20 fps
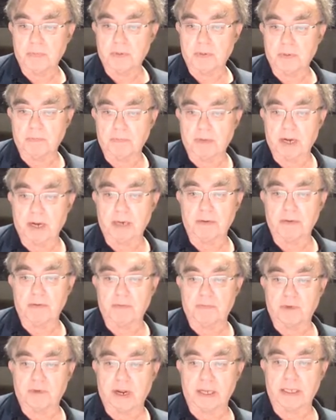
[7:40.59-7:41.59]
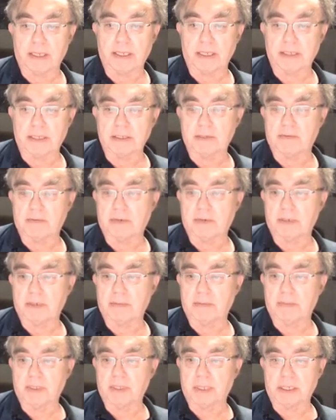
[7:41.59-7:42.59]
the, ra the ranking is a
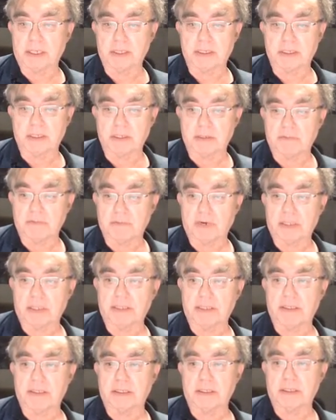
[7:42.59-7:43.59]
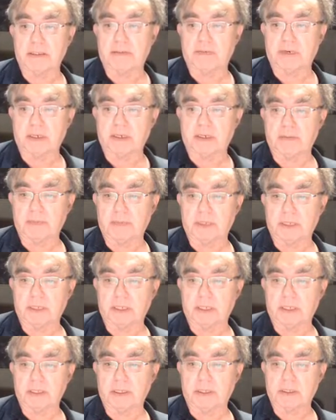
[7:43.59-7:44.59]
recommendation, the rating is a
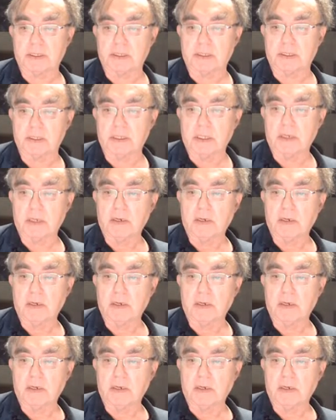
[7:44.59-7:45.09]
recommendation, the